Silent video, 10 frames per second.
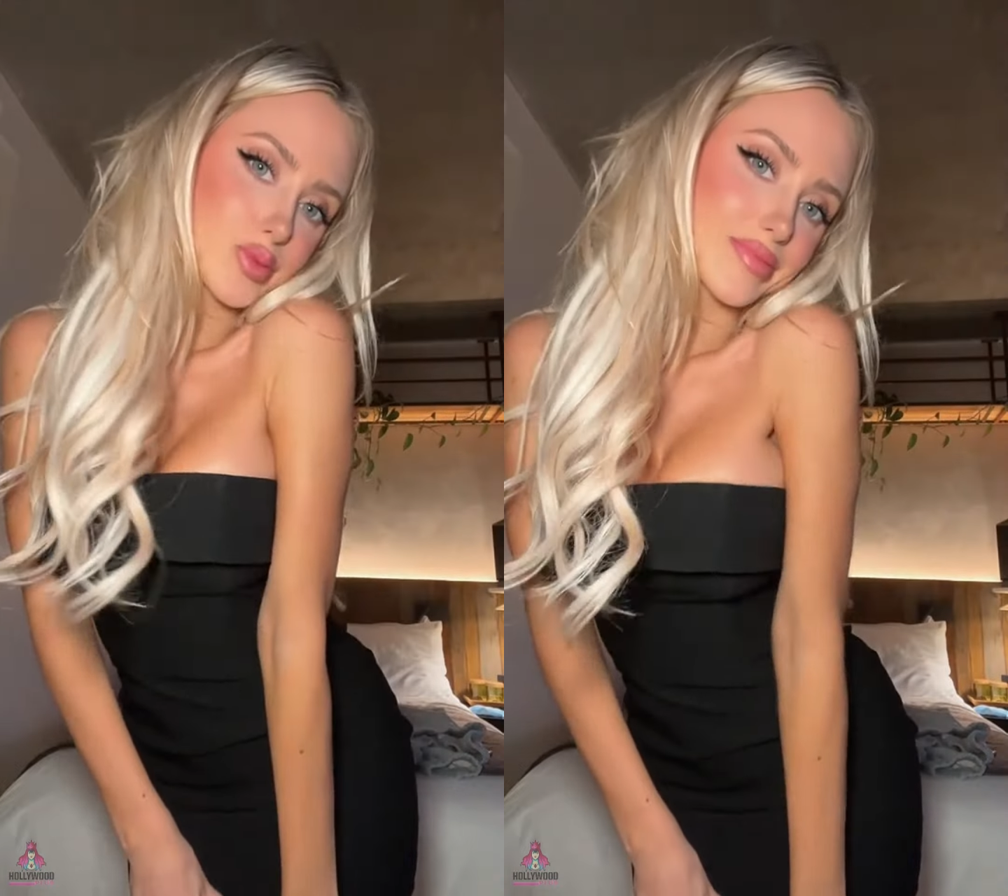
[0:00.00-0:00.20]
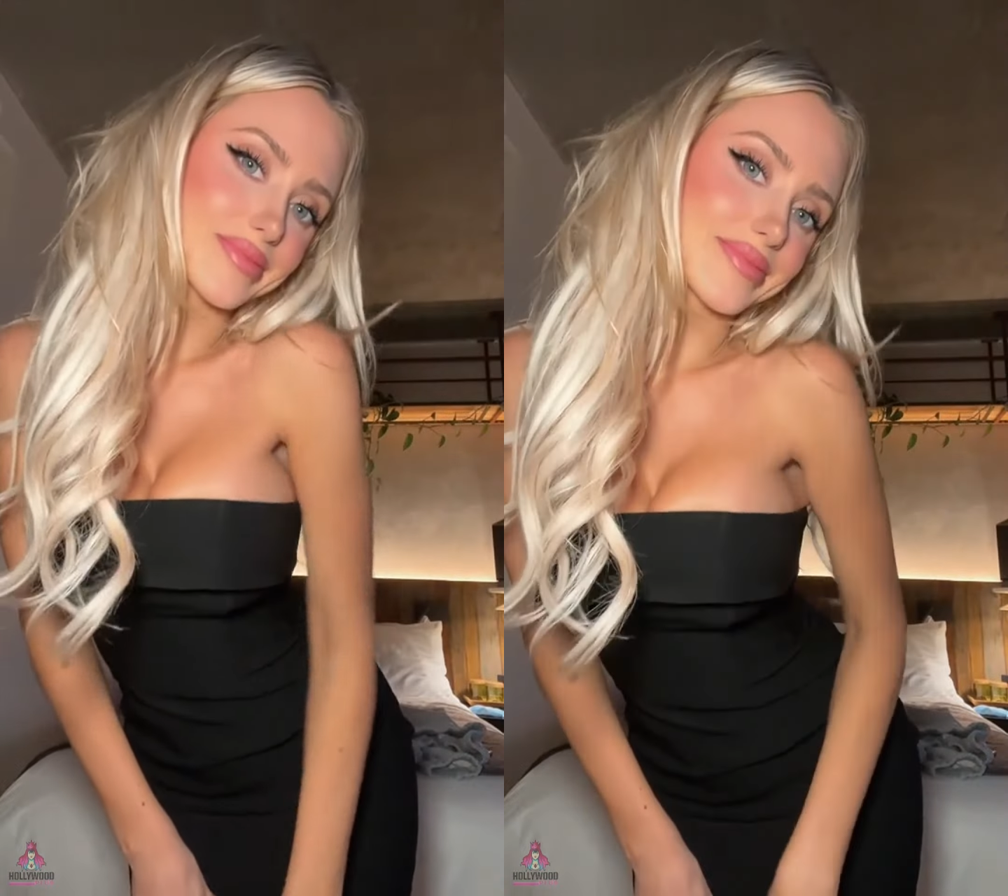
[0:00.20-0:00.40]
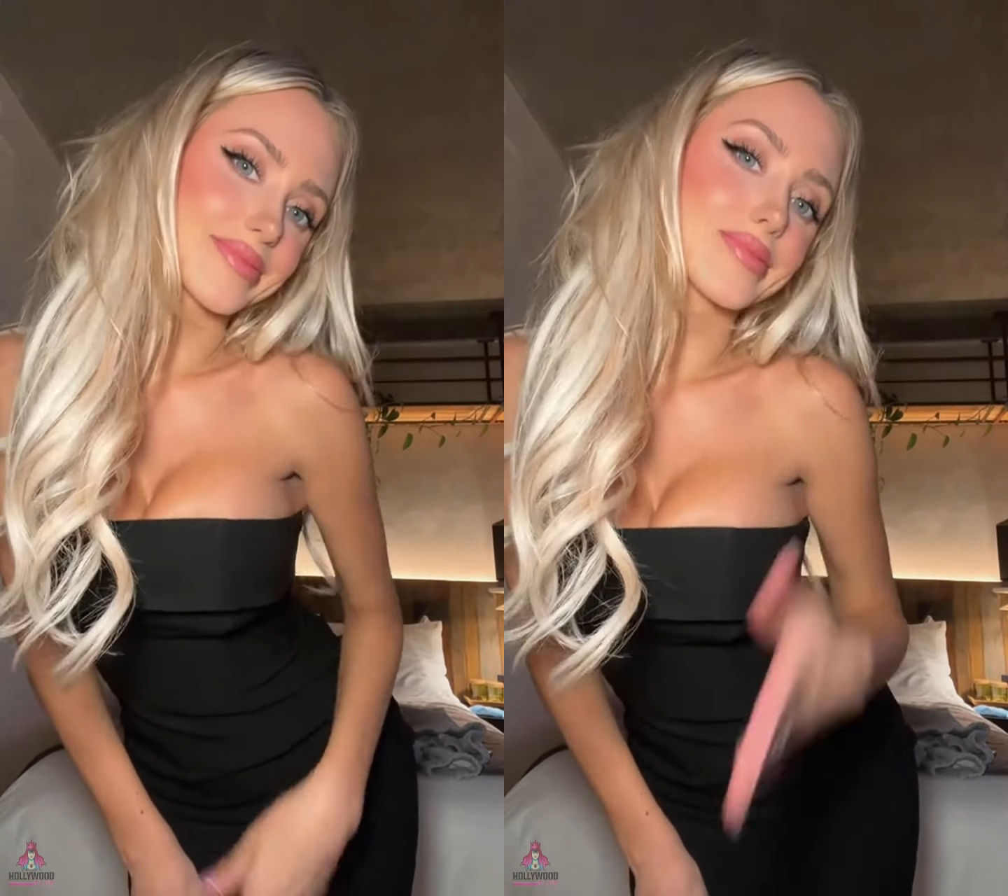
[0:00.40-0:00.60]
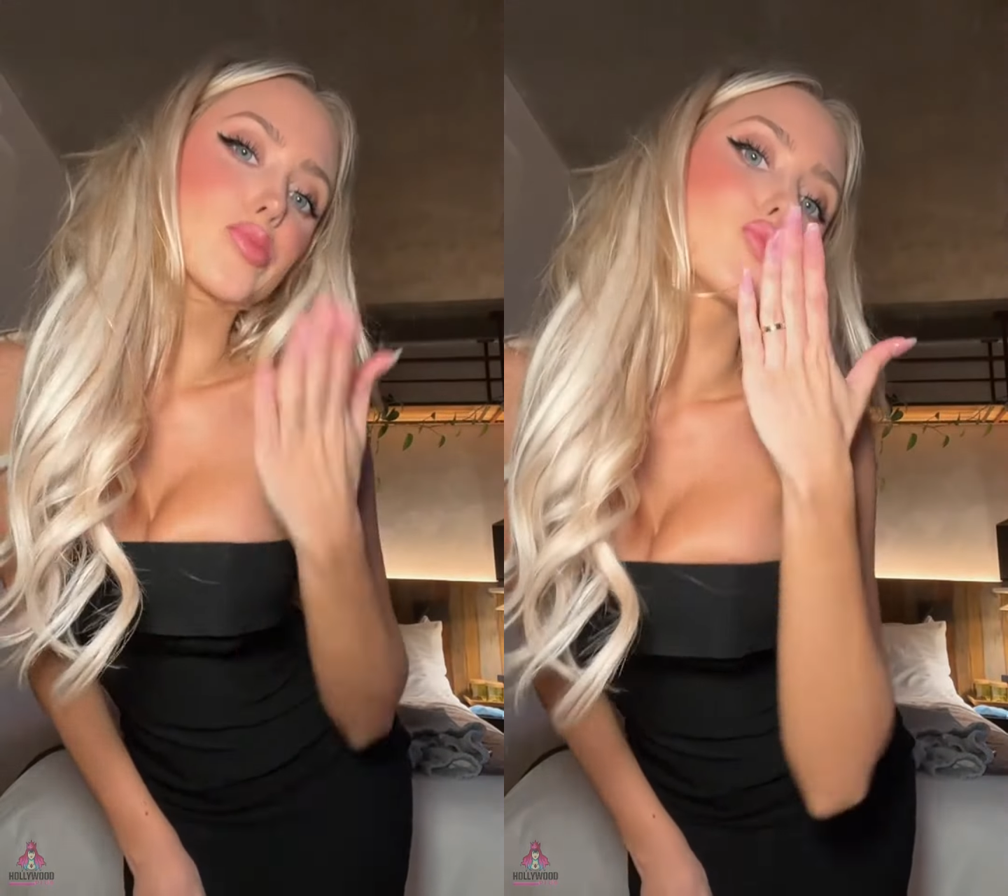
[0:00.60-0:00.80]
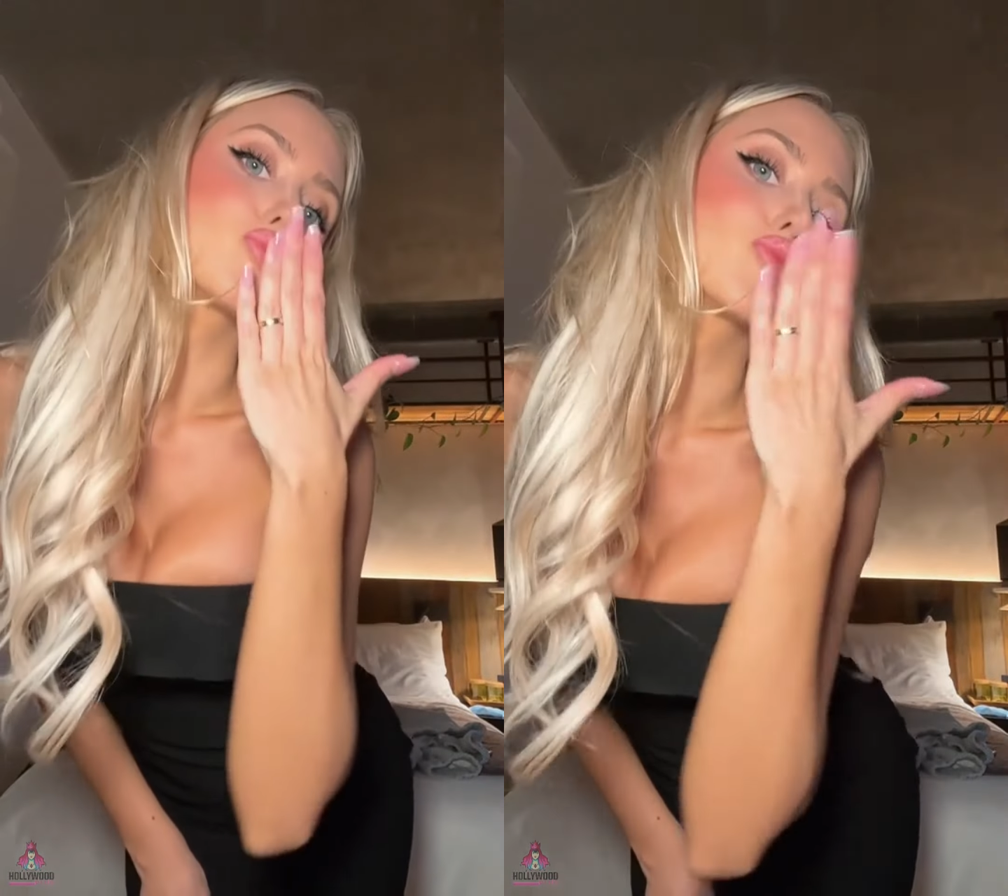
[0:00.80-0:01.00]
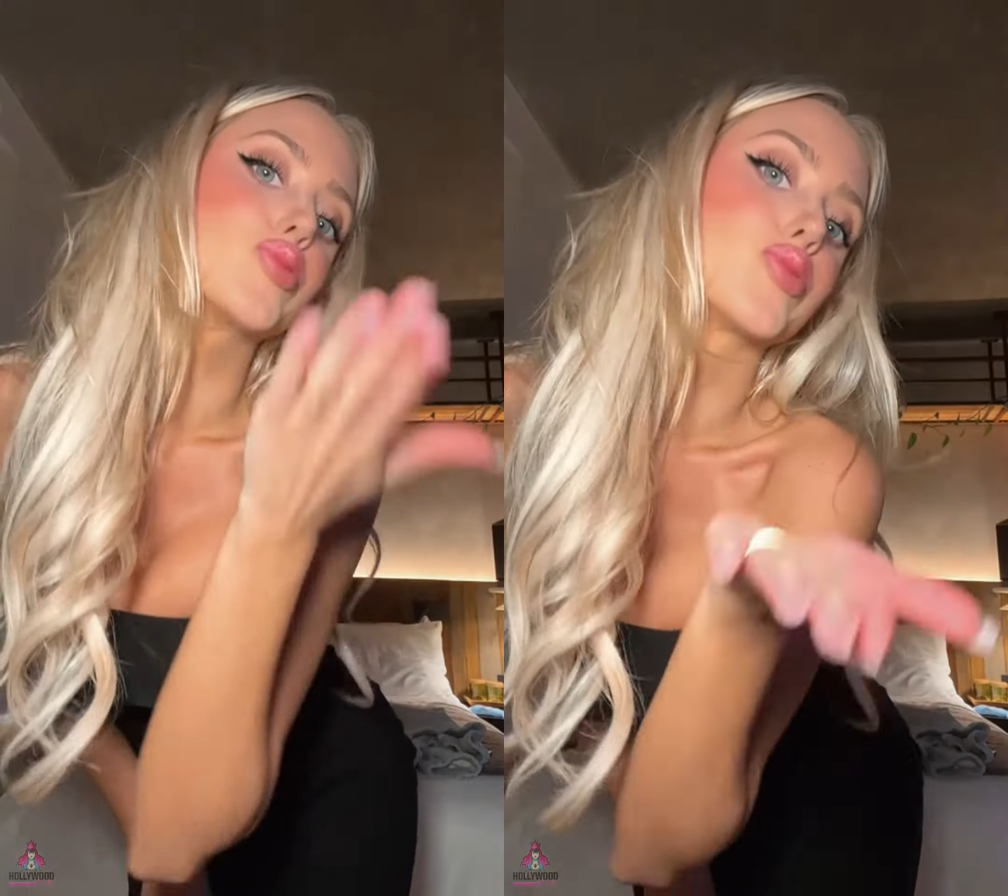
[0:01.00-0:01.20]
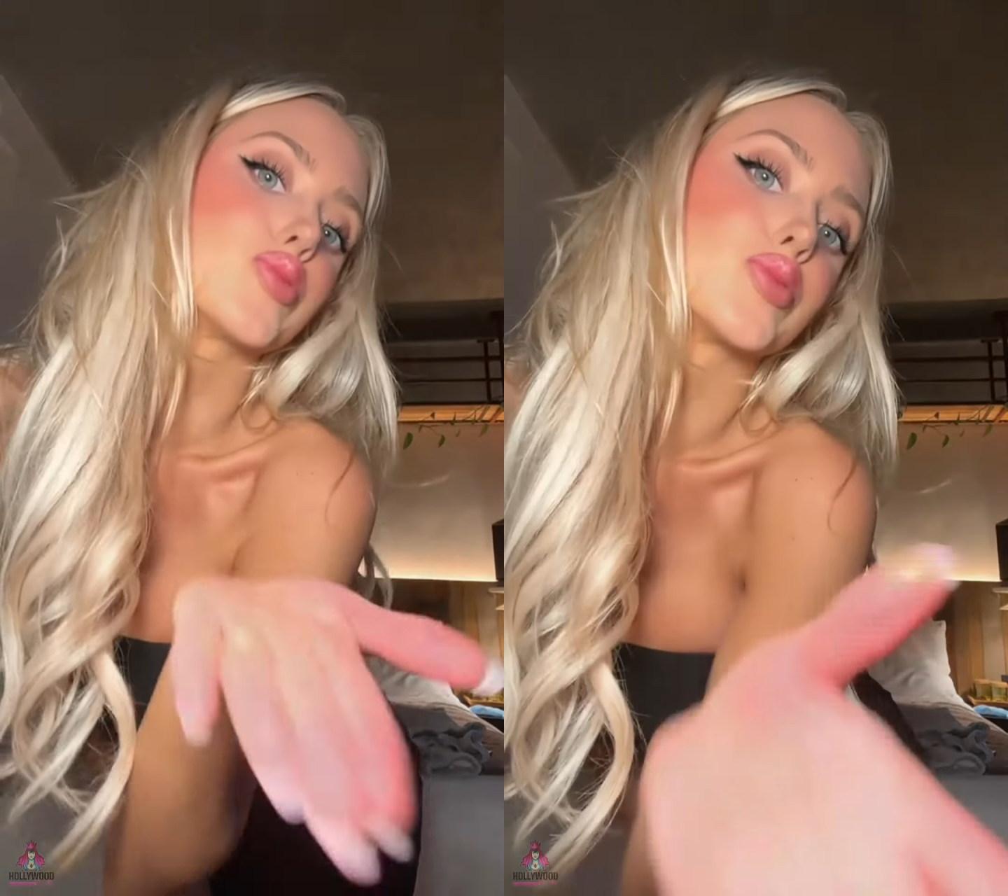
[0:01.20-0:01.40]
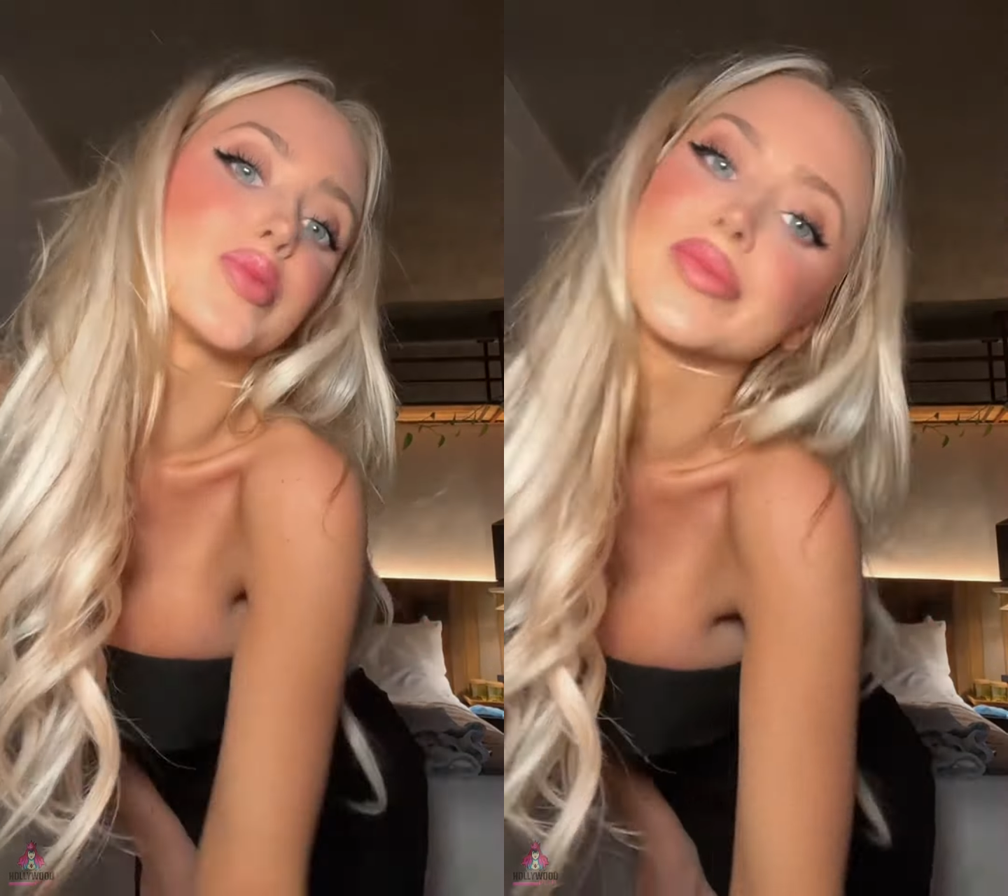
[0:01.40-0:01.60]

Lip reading: and an overall stunning appearance